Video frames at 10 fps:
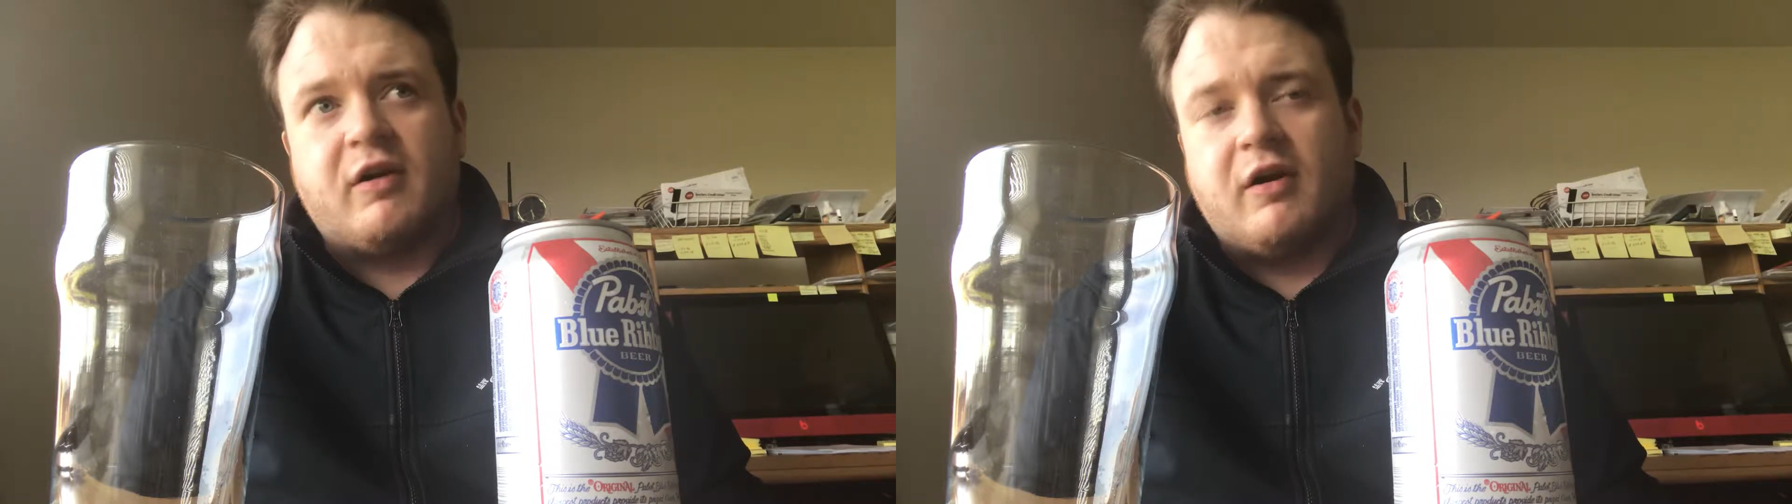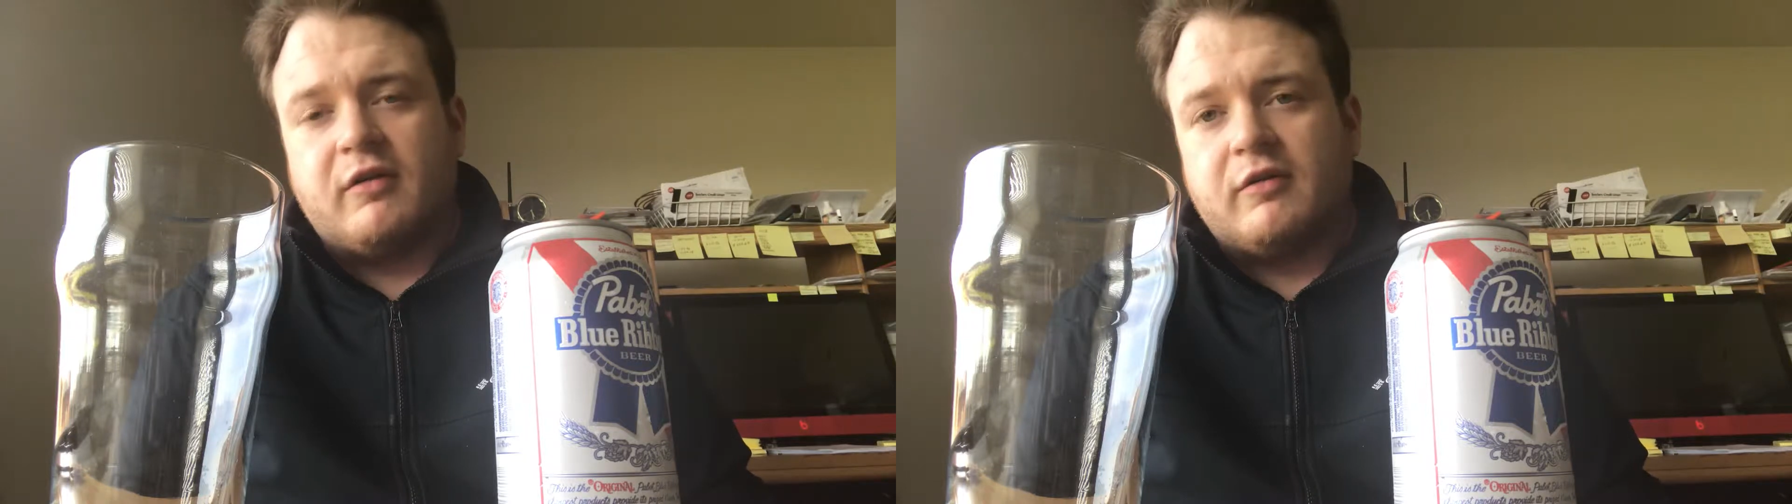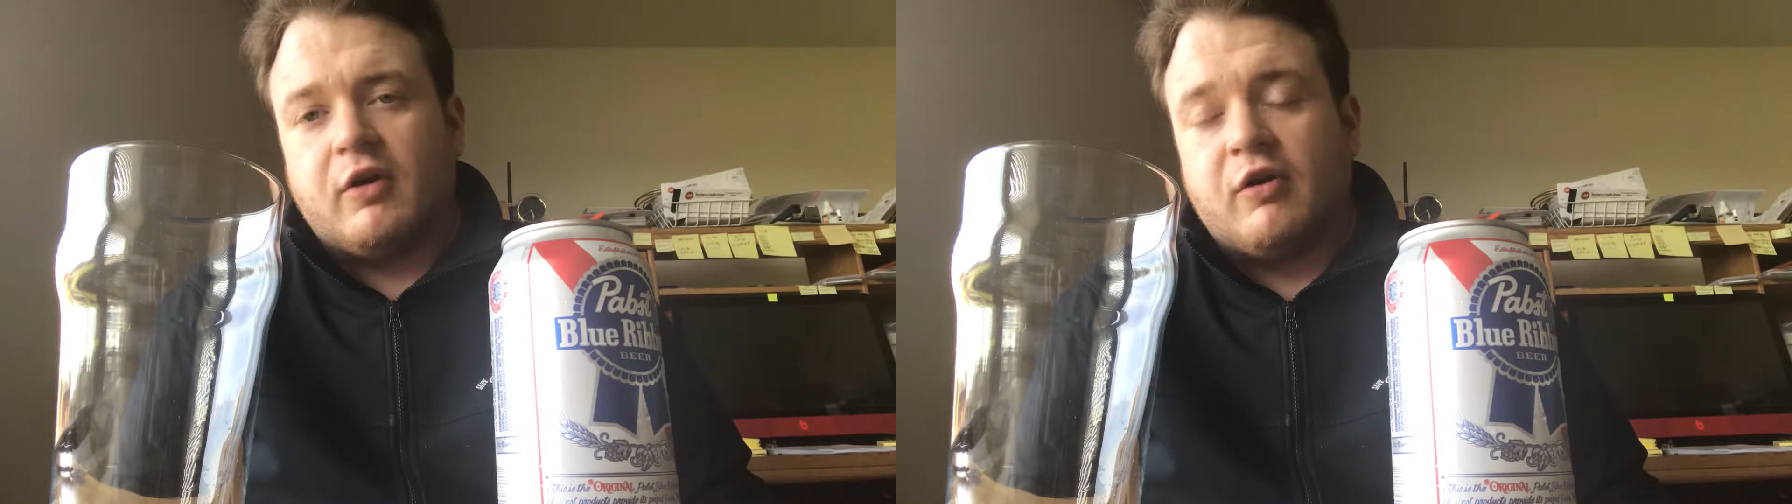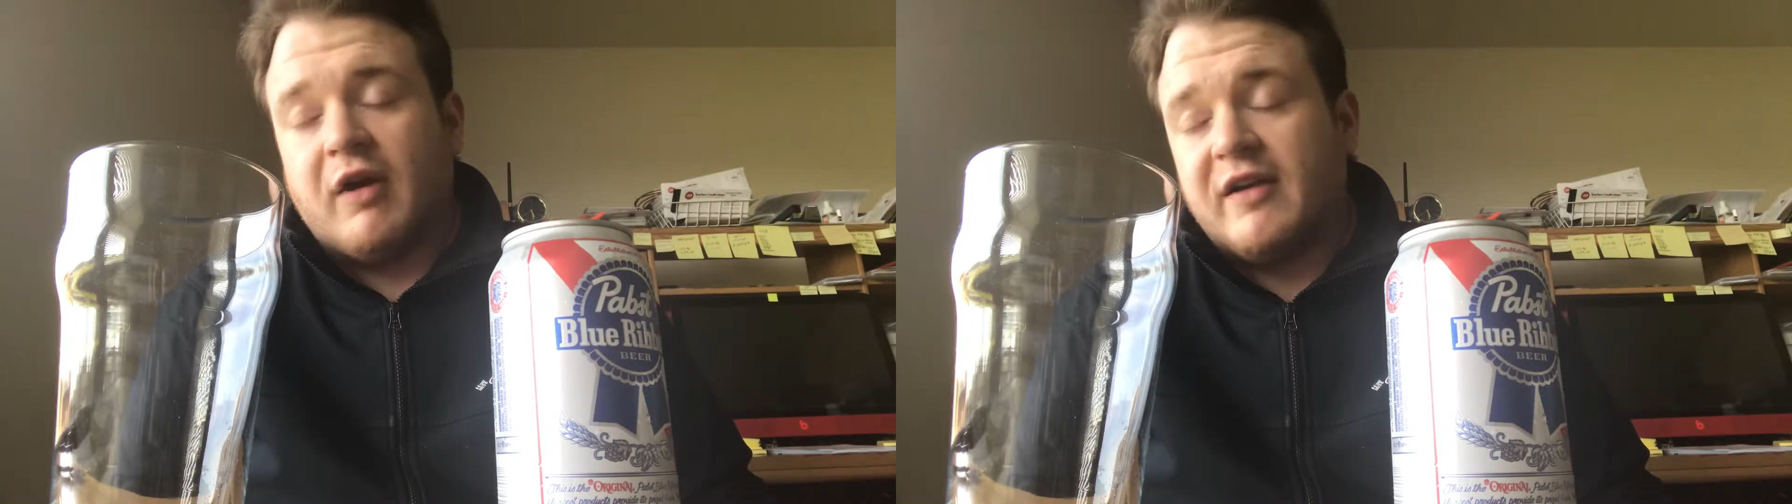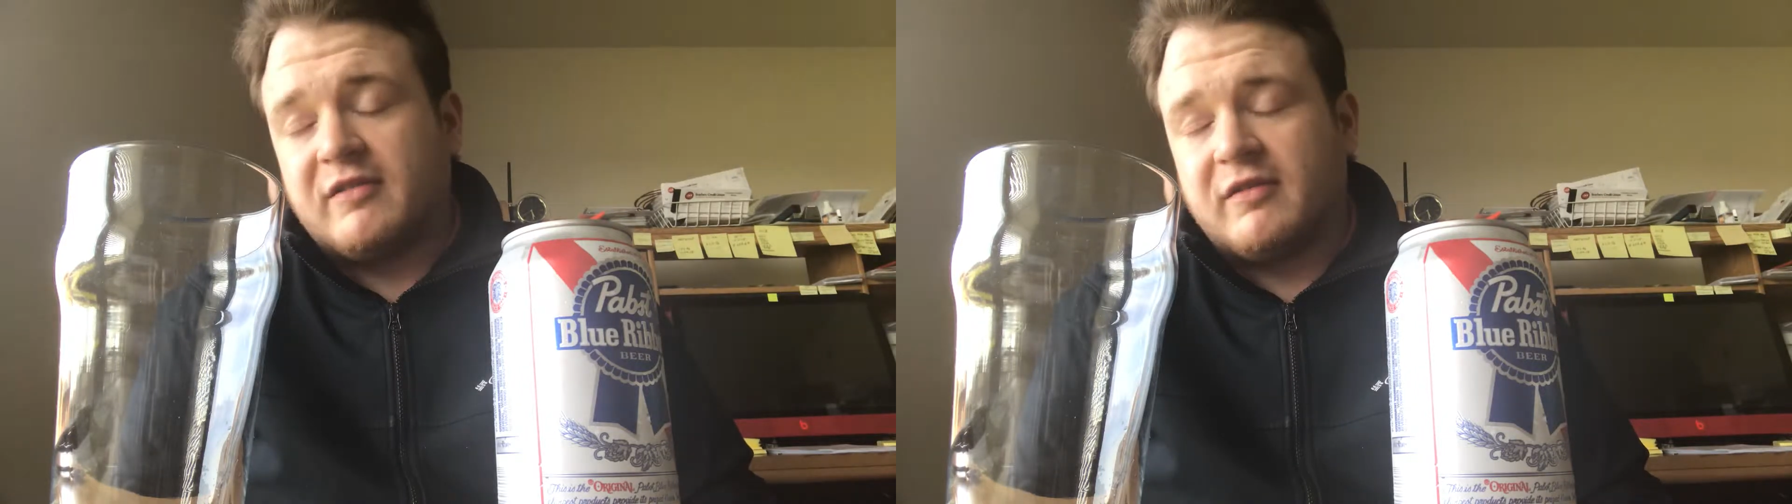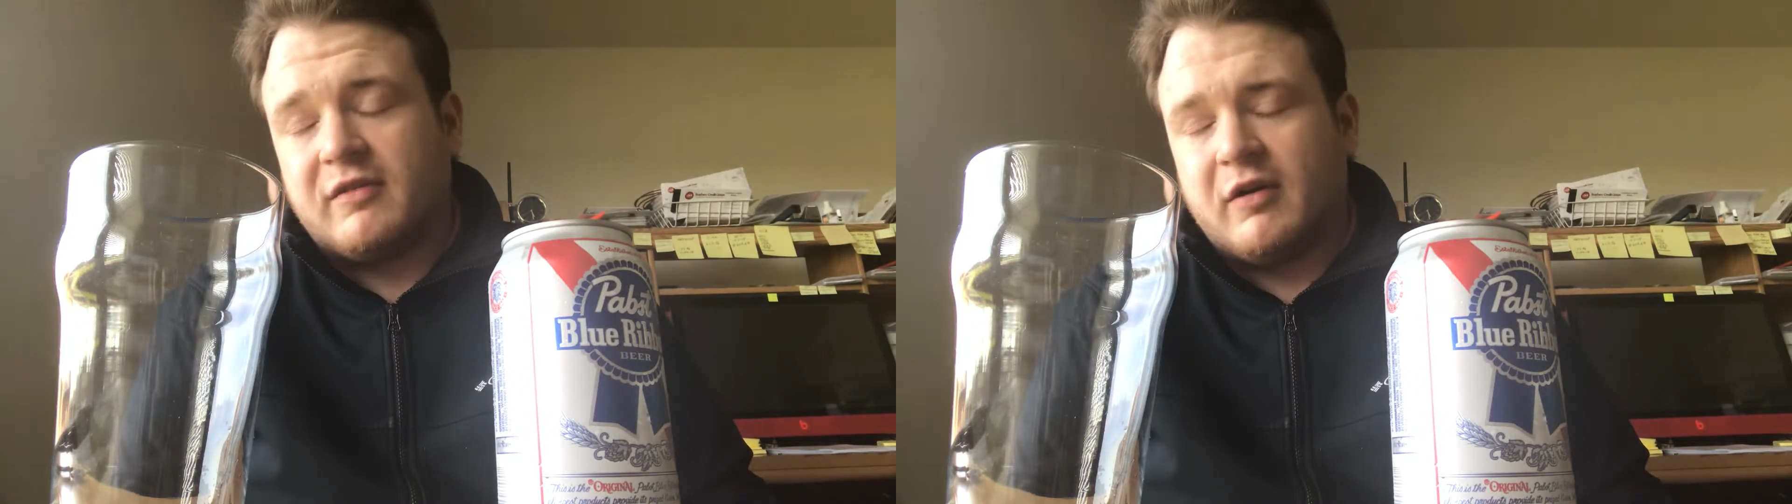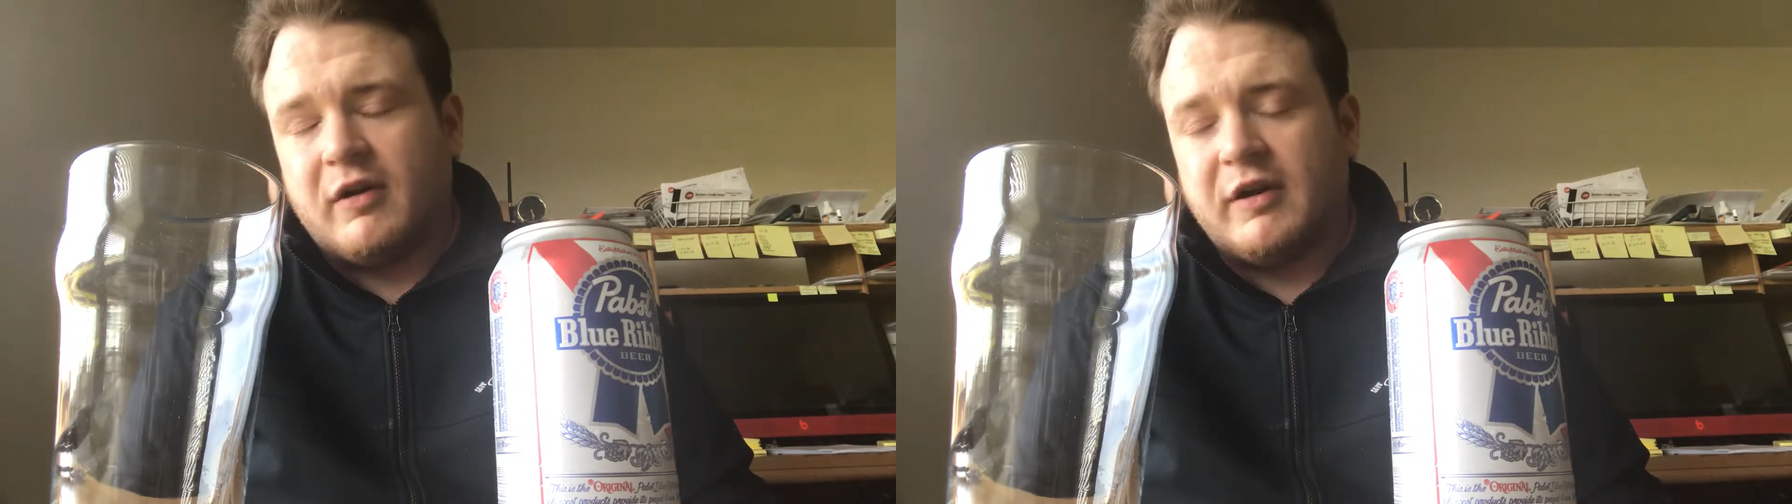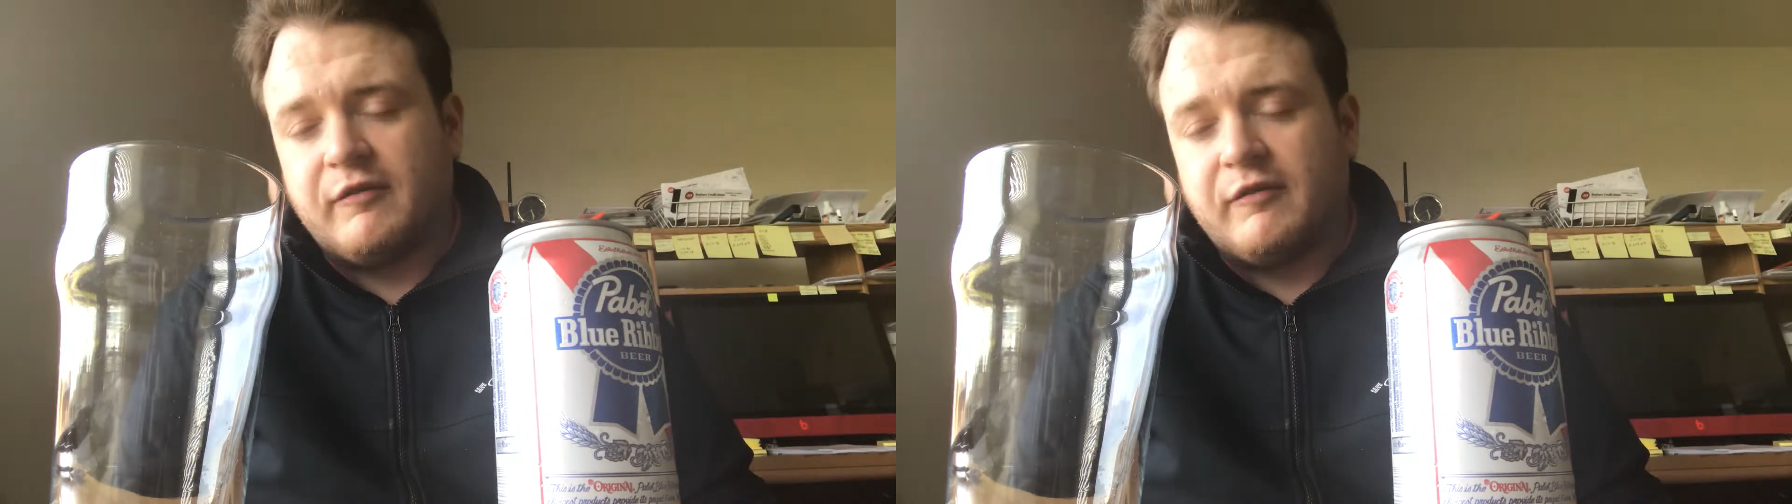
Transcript: on